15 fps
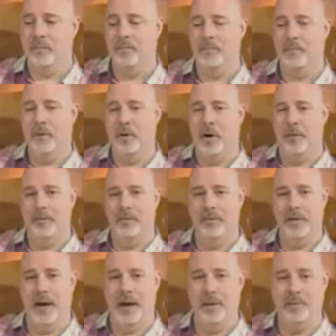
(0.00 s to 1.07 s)
But
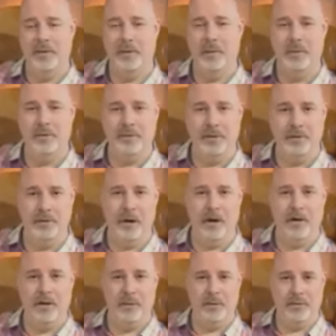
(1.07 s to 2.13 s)
oftentimes it was in your
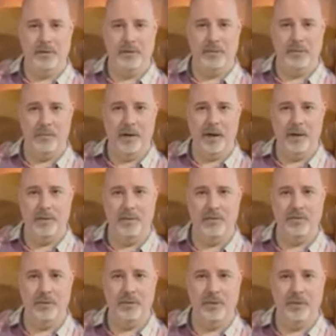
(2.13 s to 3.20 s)
heart, it was in your mind, what
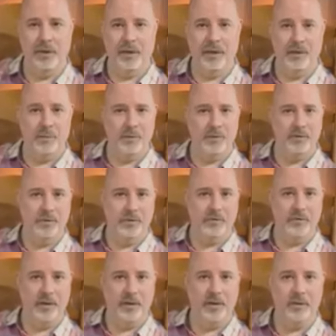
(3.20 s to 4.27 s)
you were thinking and what you were
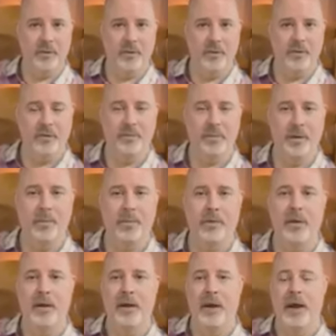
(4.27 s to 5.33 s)
feeling toward these people.
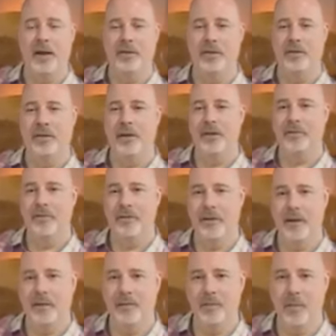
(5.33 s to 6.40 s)
And you need to
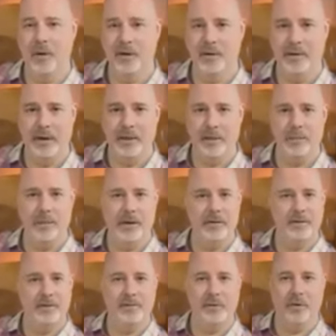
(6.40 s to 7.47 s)
forgive them on a daily
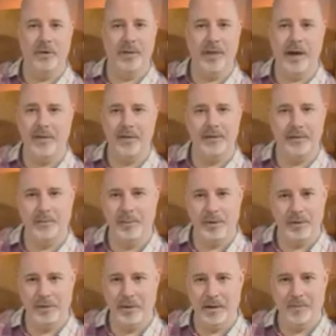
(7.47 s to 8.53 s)
basis. Don't allow that to
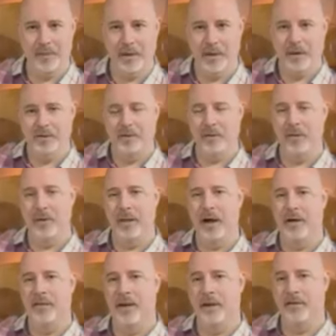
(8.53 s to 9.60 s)
build up. Don't allow
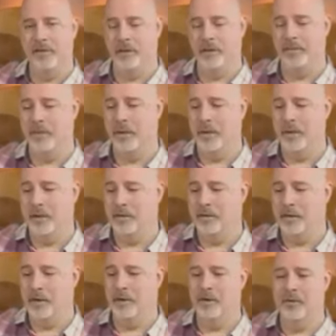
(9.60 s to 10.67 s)
that to, to
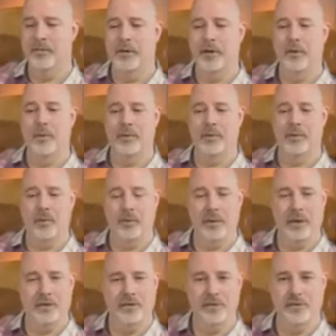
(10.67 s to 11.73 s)
interfere with your
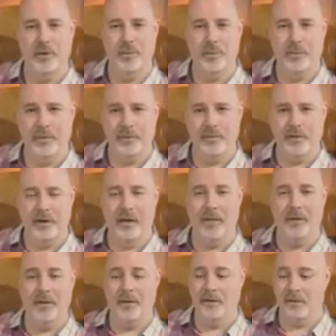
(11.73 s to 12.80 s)
relationship with the Father.
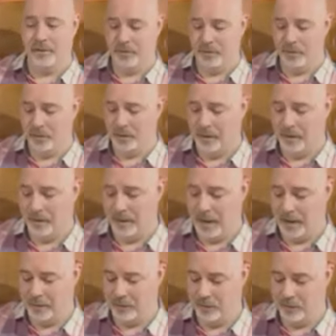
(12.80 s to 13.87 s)
Because if you
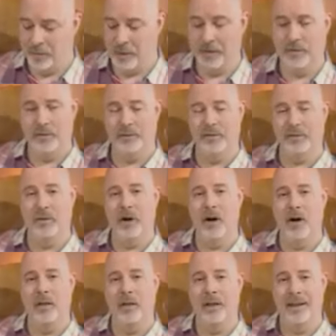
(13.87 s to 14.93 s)
allow too much of this
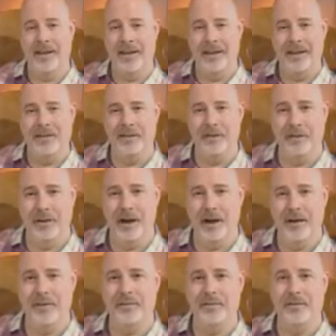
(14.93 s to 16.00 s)
gall in your
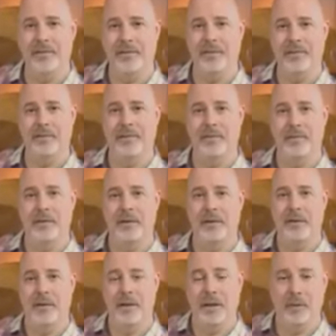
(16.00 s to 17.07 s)
life,
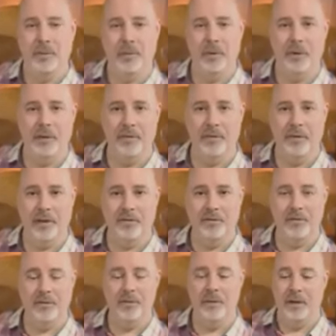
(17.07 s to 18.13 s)
it will affect
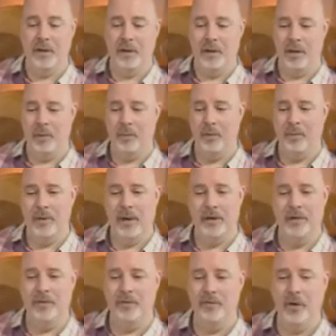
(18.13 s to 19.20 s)
you. It will make
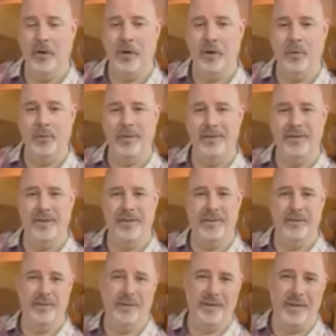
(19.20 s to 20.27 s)
you dull where you don't
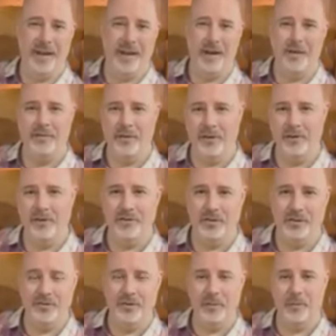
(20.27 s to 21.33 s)
even really care if you go to
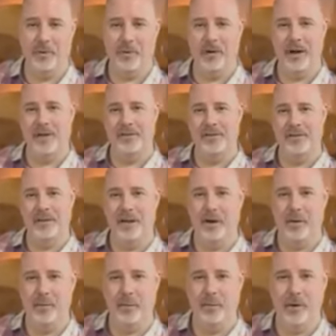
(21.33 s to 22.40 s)
church anymore. I'll just stay
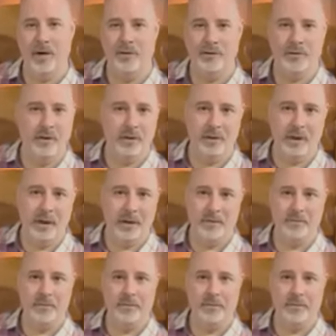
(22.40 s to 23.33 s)
home and watch it online.